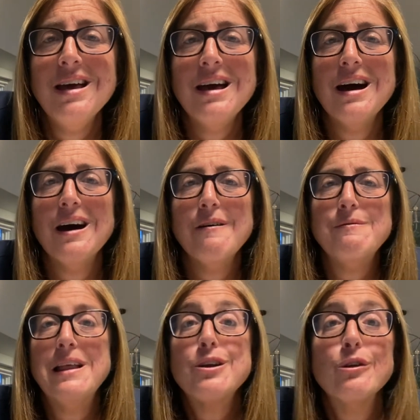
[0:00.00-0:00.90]
uh,
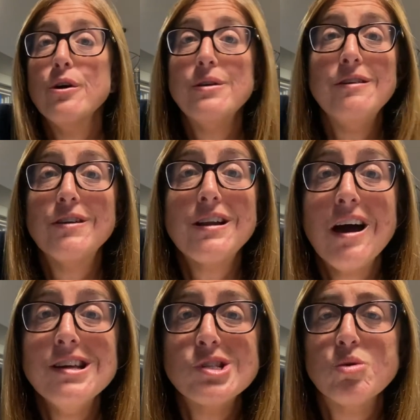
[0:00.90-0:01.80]
let alone even in
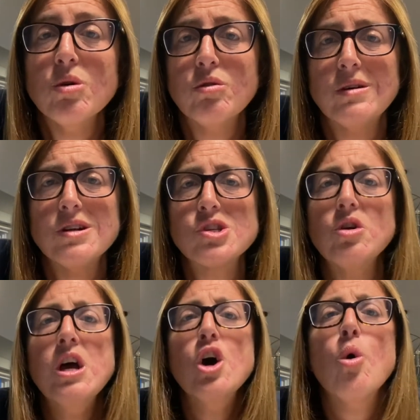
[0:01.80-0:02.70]
high schools where there's
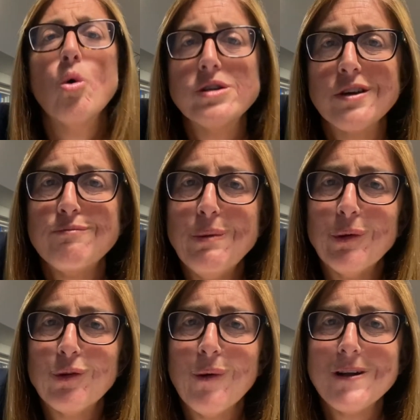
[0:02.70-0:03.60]
hordes of people
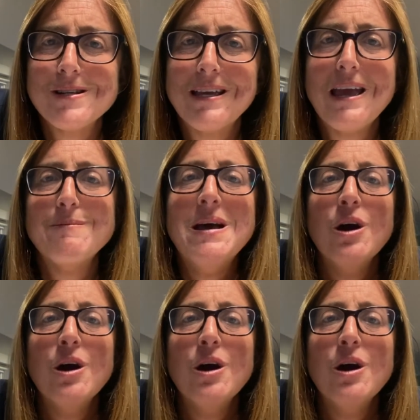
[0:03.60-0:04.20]
to watch a game.